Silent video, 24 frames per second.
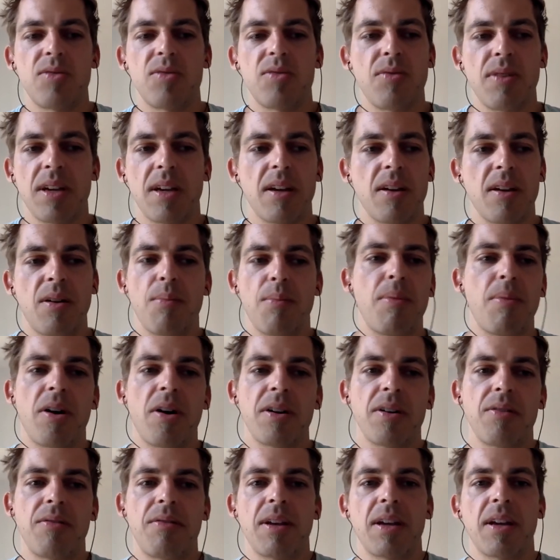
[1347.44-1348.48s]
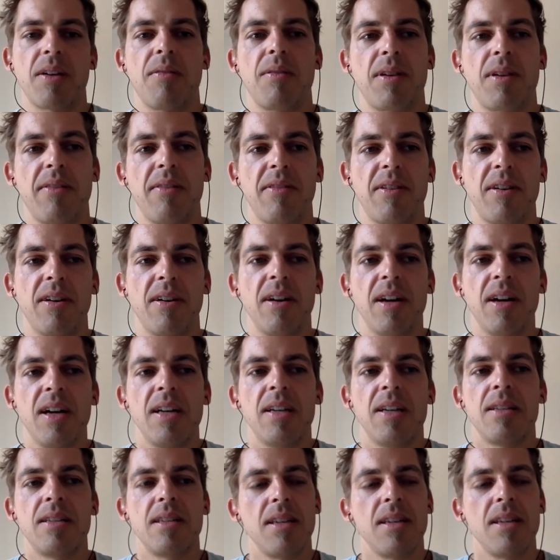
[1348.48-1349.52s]
rigging or body rigging, whatever,
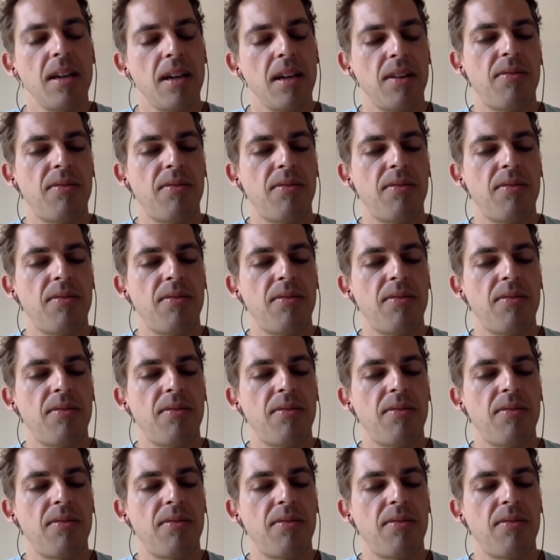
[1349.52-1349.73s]
seeing